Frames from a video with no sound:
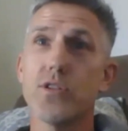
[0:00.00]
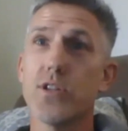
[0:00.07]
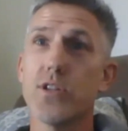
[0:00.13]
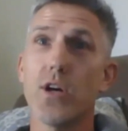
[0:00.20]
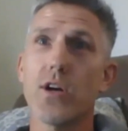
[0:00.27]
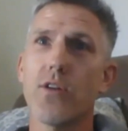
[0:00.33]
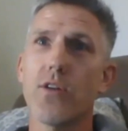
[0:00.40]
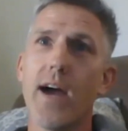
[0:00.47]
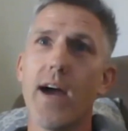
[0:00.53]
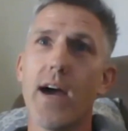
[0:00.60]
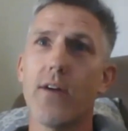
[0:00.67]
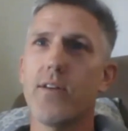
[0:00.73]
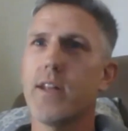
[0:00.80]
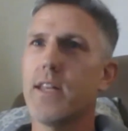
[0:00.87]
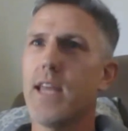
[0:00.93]
look
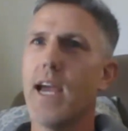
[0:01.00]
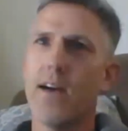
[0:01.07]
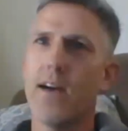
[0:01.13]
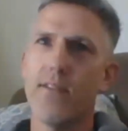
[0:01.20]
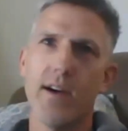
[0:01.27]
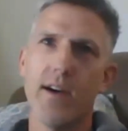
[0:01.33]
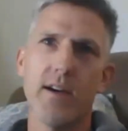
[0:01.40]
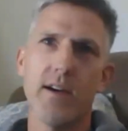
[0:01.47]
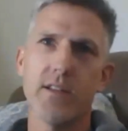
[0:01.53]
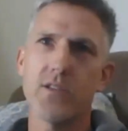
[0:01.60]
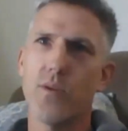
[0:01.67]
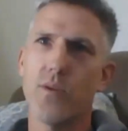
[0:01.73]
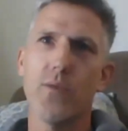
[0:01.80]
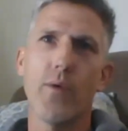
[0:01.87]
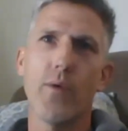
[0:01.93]
around and you have a
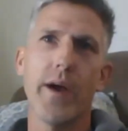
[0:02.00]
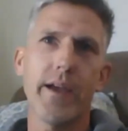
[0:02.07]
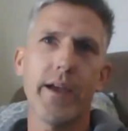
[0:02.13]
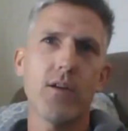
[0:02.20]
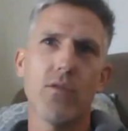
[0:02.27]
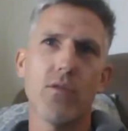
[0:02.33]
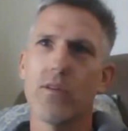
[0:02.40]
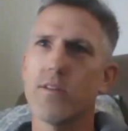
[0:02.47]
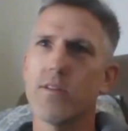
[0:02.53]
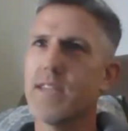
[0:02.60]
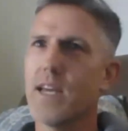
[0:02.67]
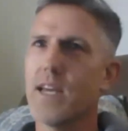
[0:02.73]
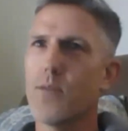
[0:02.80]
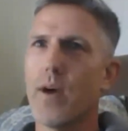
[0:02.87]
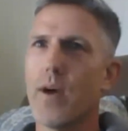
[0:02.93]
20-way or a
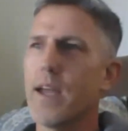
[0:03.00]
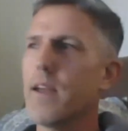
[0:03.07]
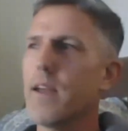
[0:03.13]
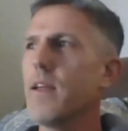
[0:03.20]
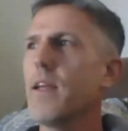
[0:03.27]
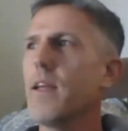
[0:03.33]
10-way,